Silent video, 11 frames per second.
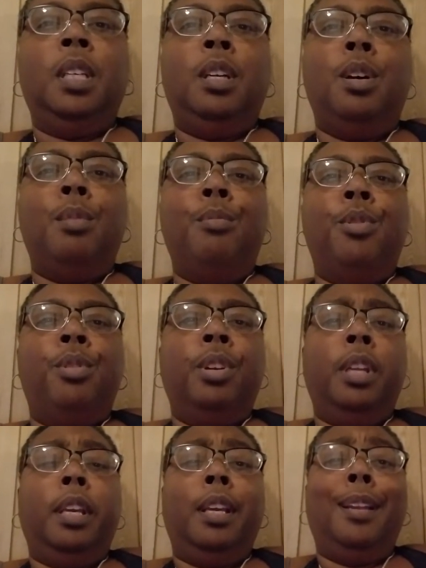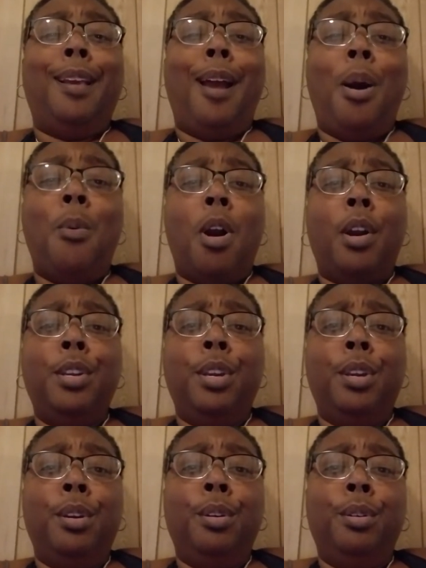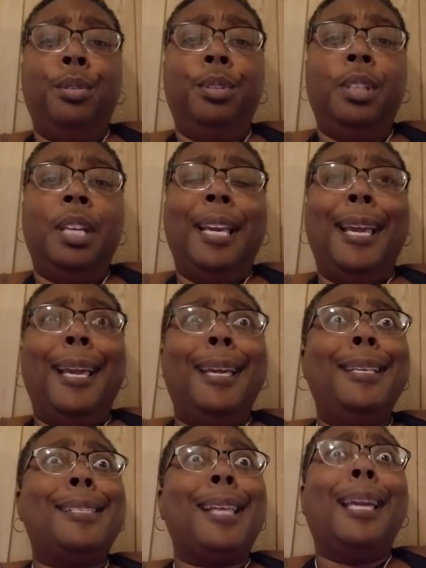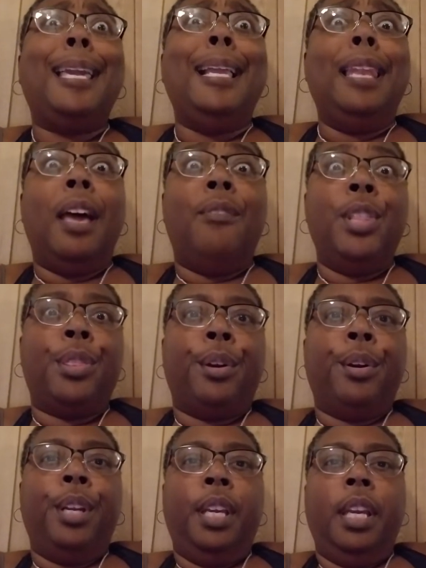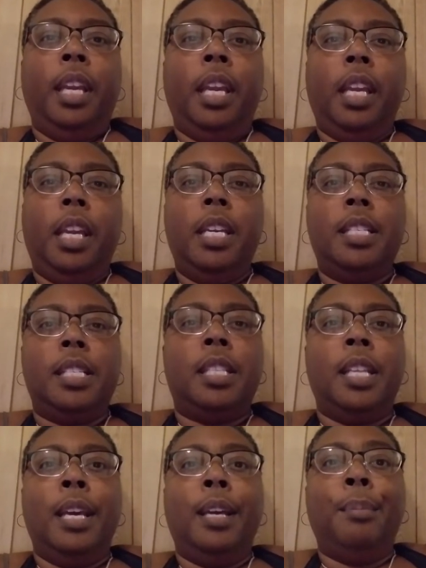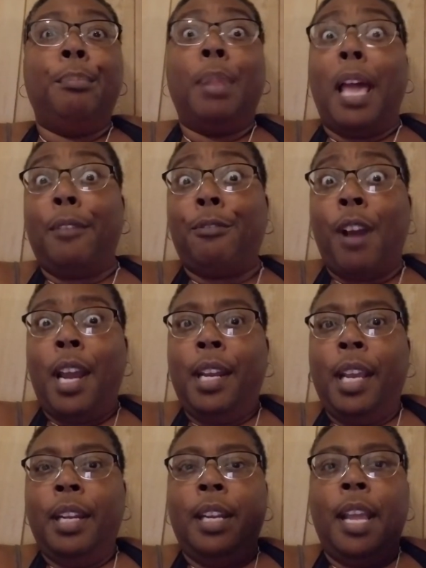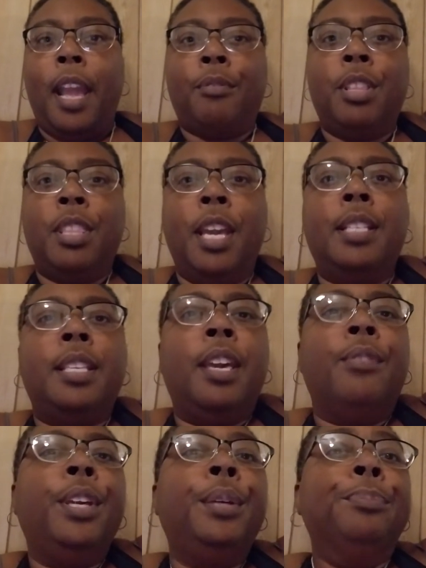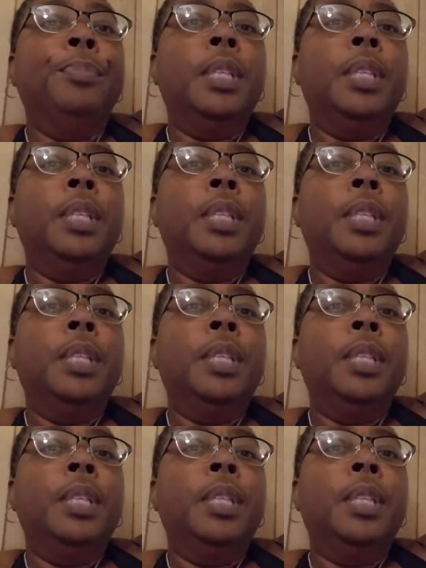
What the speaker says: Good morning. How are you? It's like 11:30 and it's the Black Friday, the day after Thanksgiving.